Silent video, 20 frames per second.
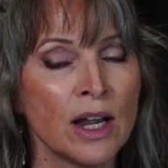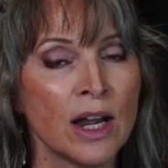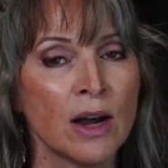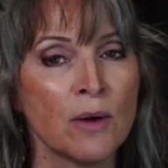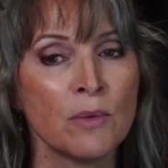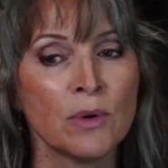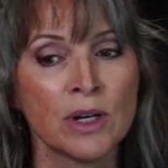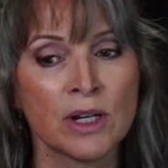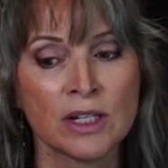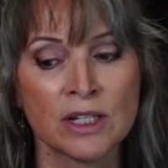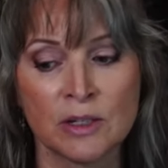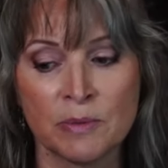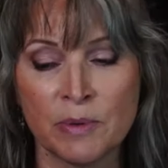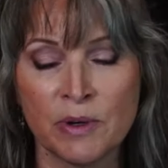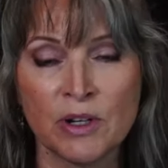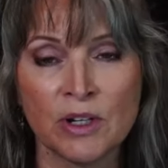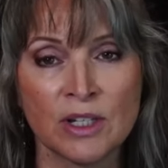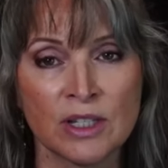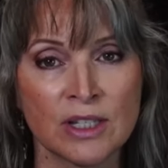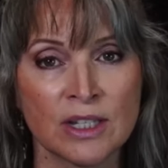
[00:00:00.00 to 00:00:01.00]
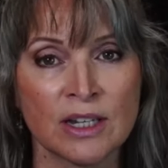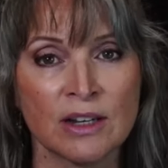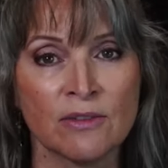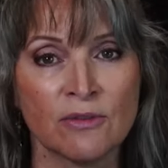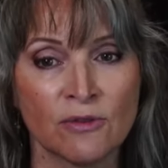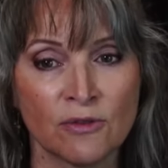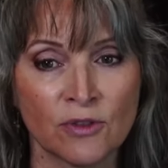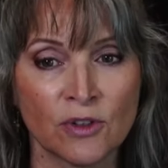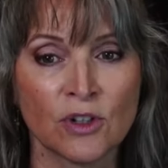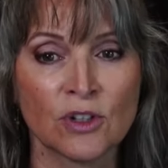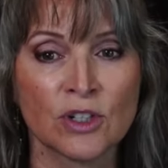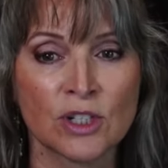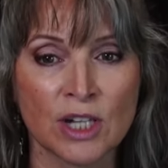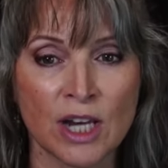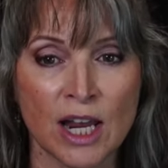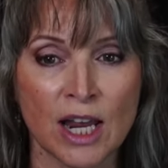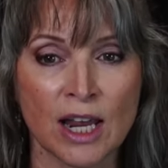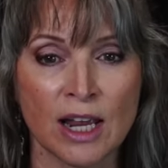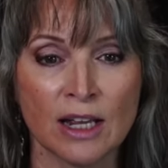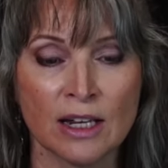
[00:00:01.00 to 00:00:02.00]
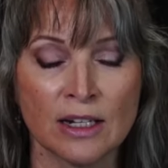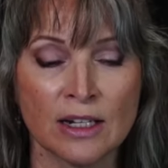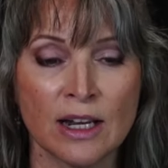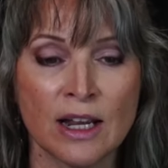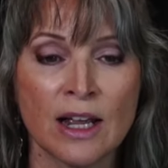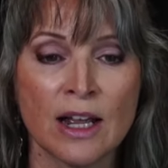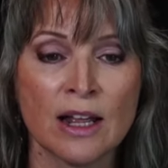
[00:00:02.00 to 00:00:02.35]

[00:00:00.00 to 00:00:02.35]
I want to experience it firsthand.